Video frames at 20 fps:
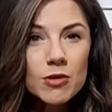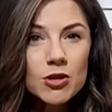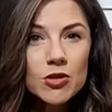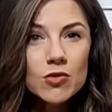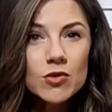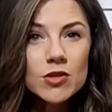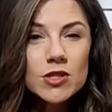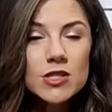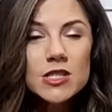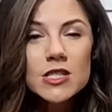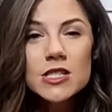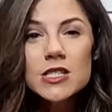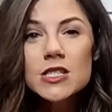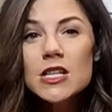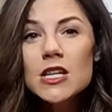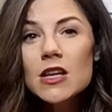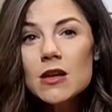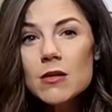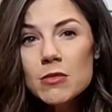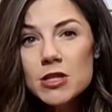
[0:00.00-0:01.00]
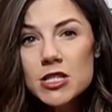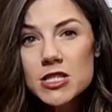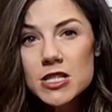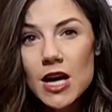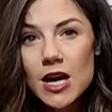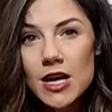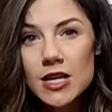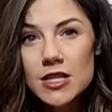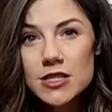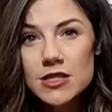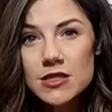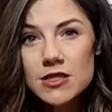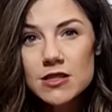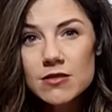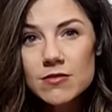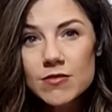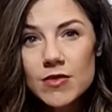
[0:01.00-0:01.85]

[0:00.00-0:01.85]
the minerals into hematite,